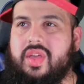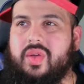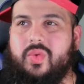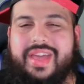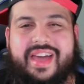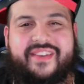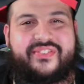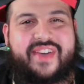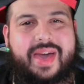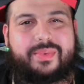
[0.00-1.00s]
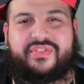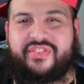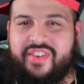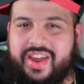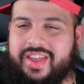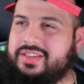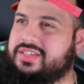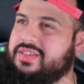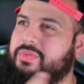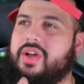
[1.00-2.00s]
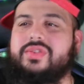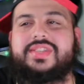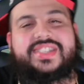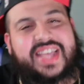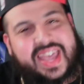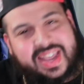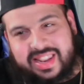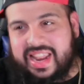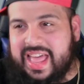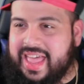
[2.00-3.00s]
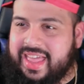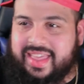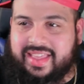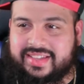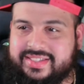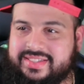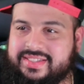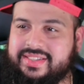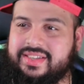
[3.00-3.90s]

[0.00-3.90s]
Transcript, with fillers: We got Fab and French. Bro, say less.